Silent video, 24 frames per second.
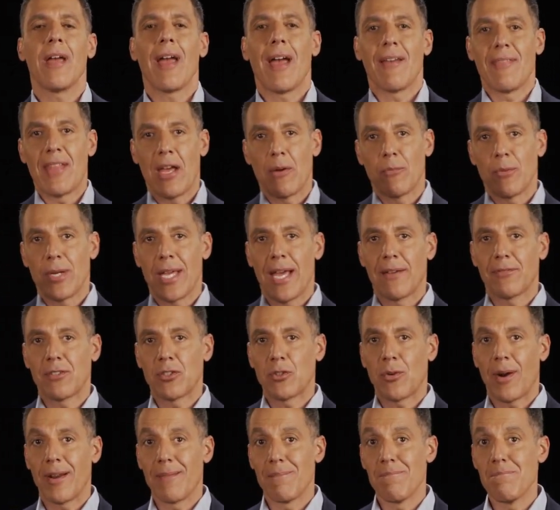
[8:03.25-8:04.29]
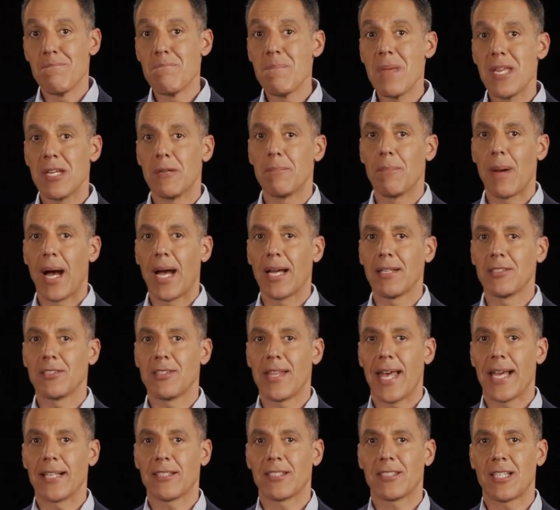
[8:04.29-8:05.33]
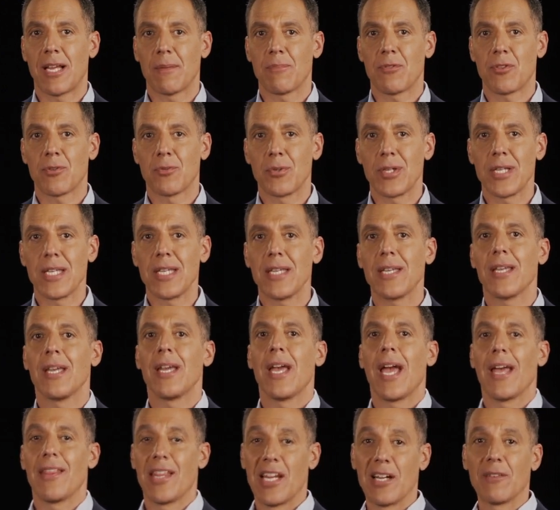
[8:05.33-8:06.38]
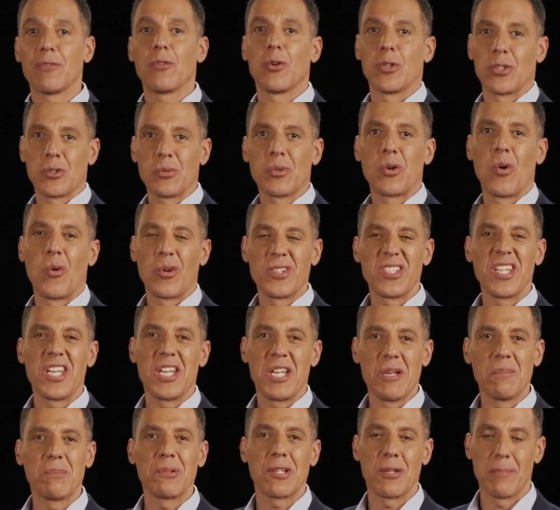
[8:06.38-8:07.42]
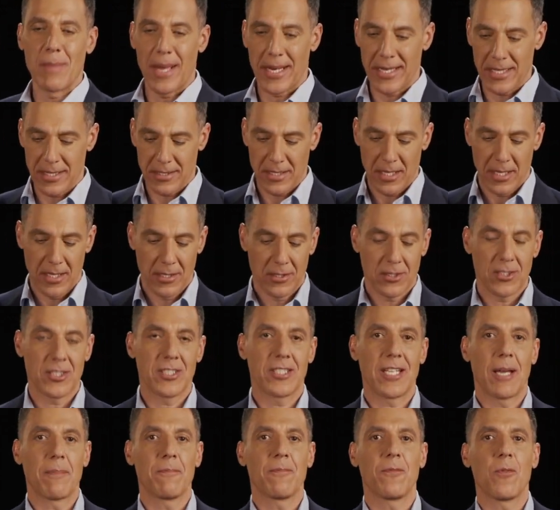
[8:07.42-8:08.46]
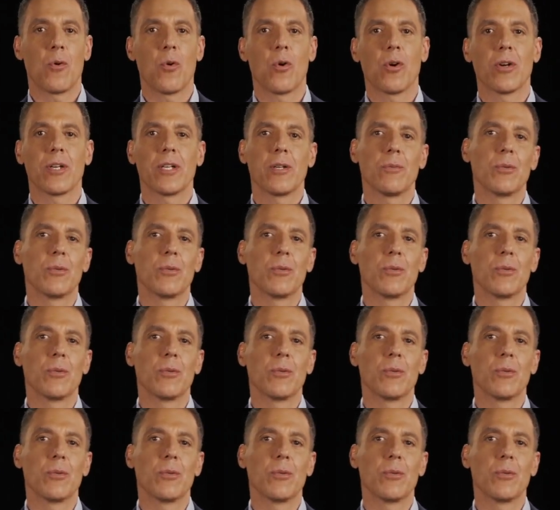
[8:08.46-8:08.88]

and then we have to try to minimize that step three, and then of course we're going to implement it, step four.